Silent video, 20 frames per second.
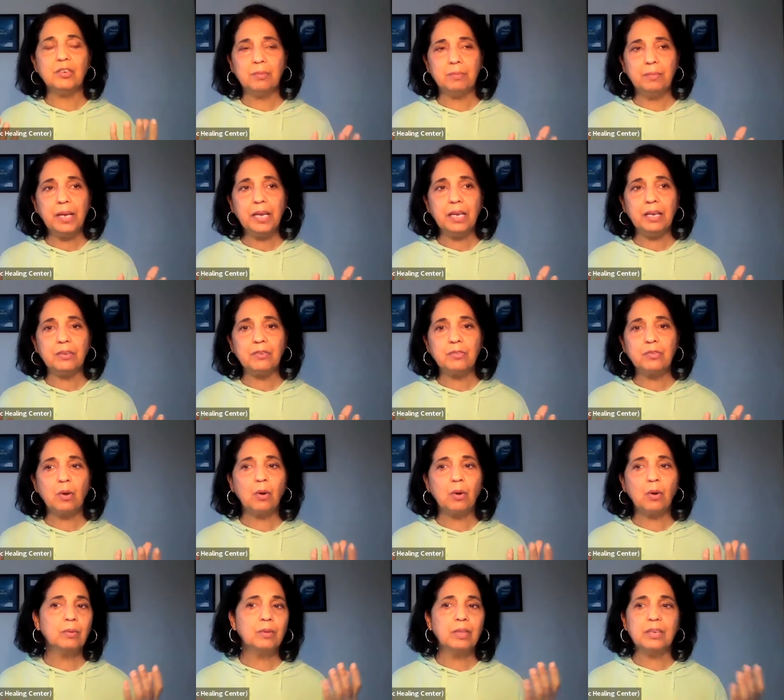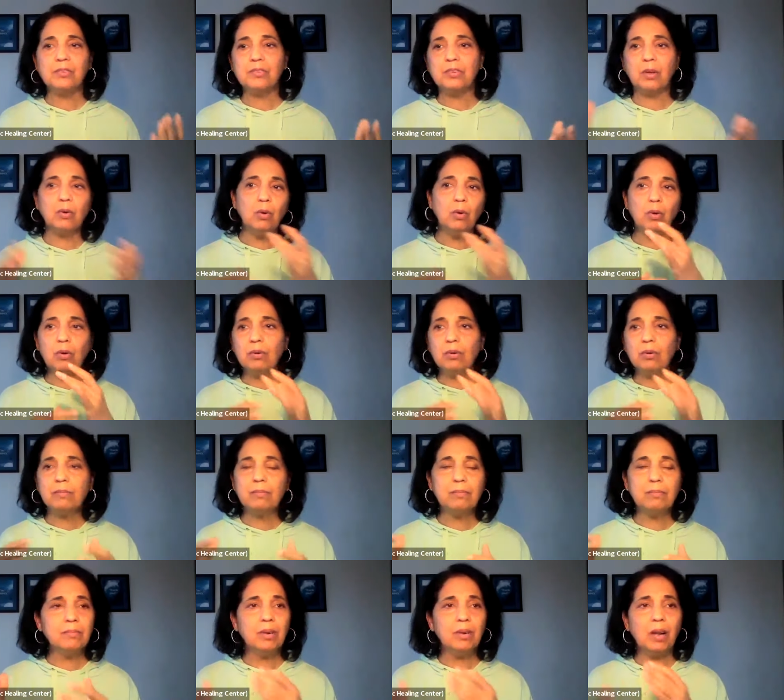to be. So there's a whole